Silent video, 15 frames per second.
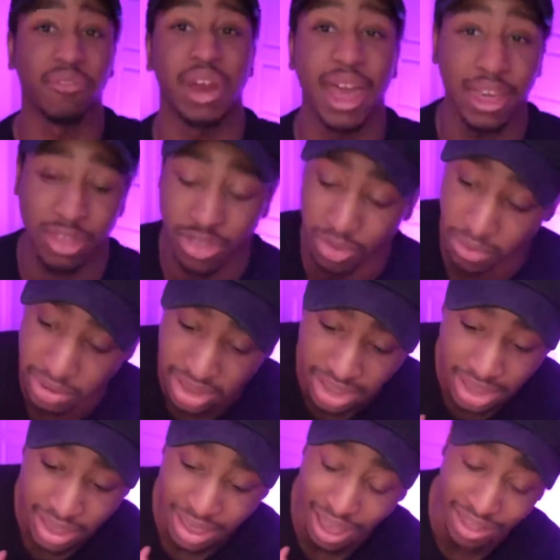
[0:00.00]
S3,
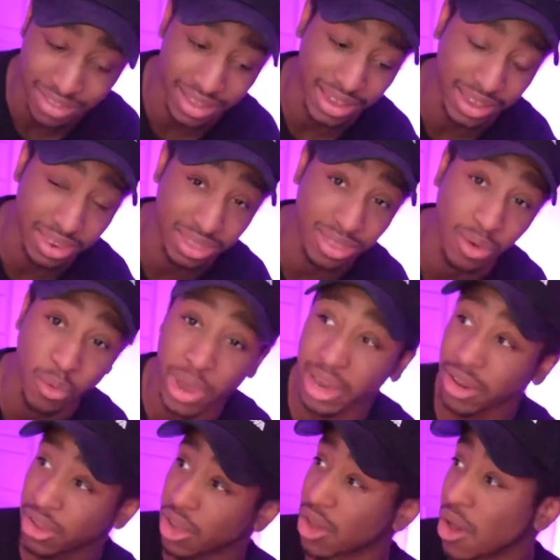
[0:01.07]
I think it is the way to
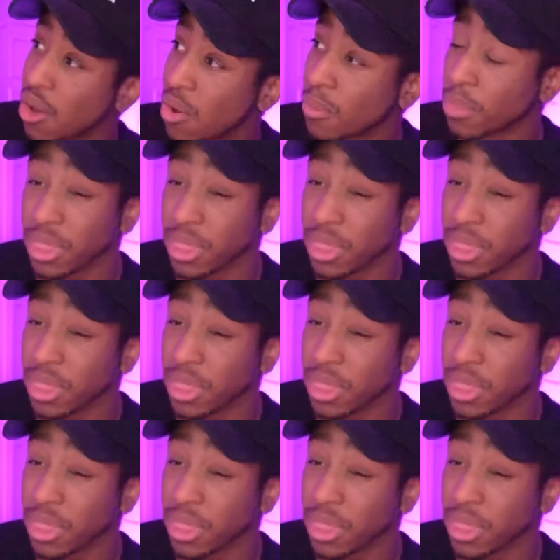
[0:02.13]
go.